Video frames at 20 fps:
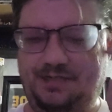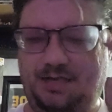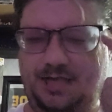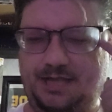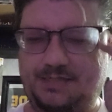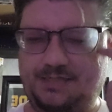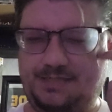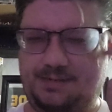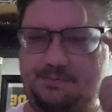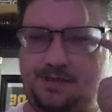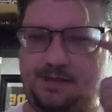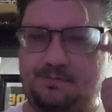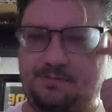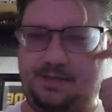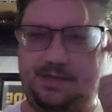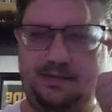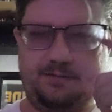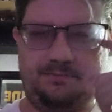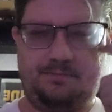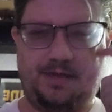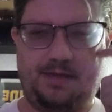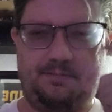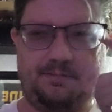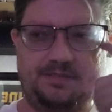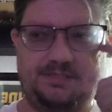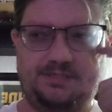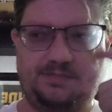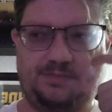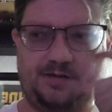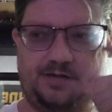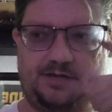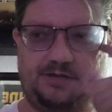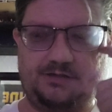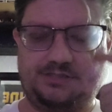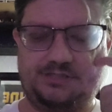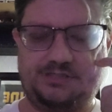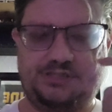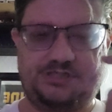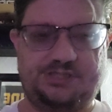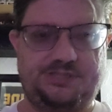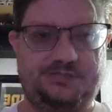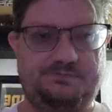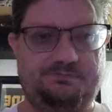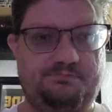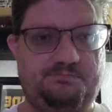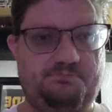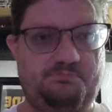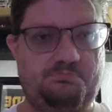Like I said, maybe maybe someone else's,